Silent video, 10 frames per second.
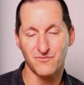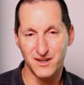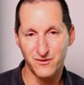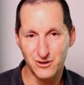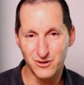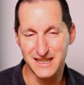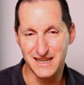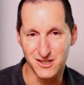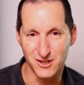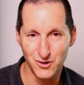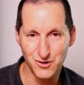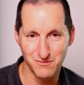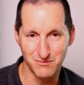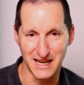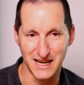If we look at the execution
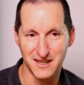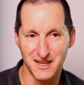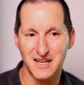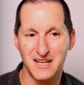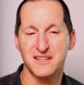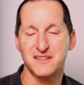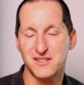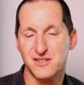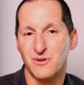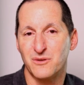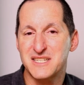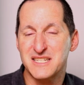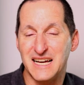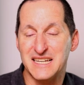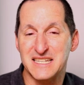plan, this is where we
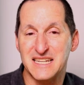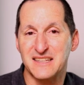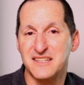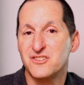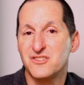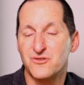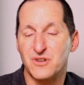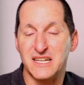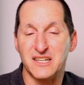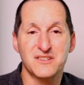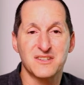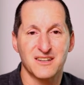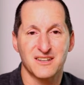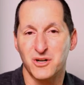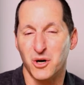start seeing these strange
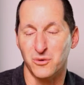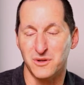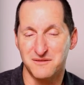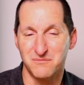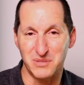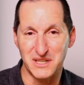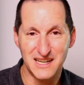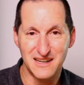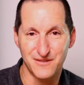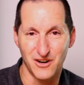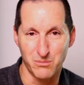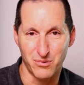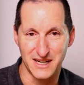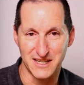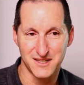:BF
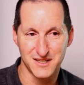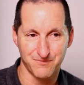operators.